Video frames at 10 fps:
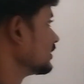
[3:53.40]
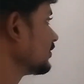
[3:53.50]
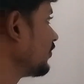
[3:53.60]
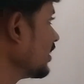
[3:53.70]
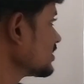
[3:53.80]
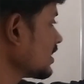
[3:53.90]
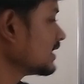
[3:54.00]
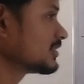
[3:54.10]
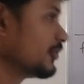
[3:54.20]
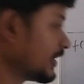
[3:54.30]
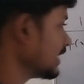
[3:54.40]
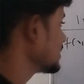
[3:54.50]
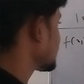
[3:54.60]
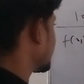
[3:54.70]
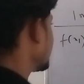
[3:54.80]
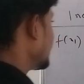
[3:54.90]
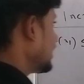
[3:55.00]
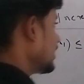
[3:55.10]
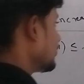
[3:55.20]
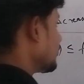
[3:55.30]
the function is decreasing
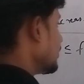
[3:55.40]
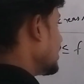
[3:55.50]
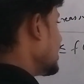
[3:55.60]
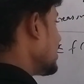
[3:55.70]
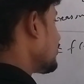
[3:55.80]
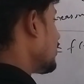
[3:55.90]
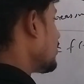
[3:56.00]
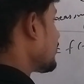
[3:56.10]
if f of